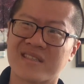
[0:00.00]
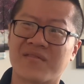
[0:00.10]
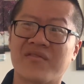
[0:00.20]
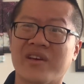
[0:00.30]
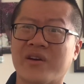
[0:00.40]

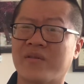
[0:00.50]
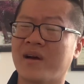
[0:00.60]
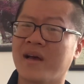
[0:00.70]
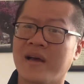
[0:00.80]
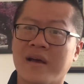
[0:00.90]
to feel
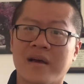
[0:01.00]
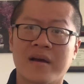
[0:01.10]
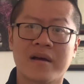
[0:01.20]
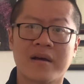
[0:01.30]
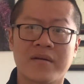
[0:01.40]

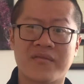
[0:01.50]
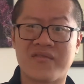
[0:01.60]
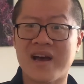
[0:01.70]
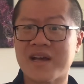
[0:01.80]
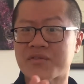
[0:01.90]

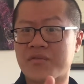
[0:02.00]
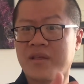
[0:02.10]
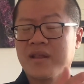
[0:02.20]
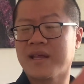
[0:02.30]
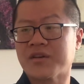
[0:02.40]
faster
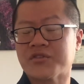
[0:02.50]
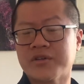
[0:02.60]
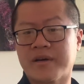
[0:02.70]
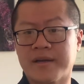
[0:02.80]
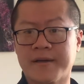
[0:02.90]
than they
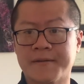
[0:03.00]
should,